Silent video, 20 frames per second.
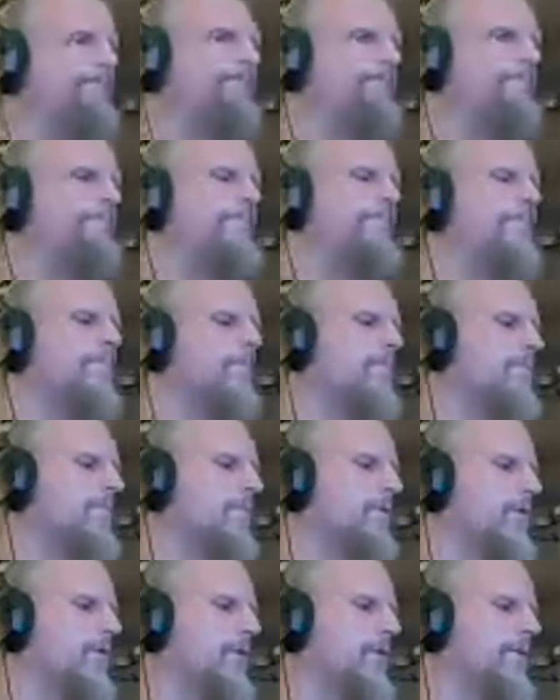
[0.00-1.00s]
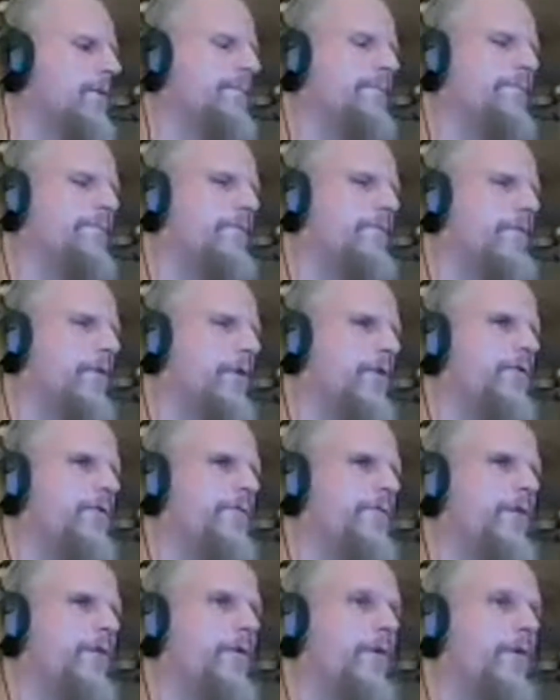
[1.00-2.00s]
So for those of you who don't know,
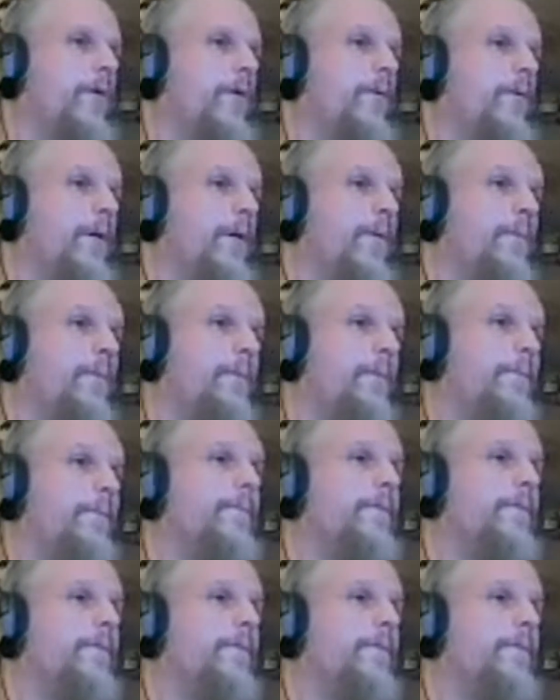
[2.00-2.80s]
now you do.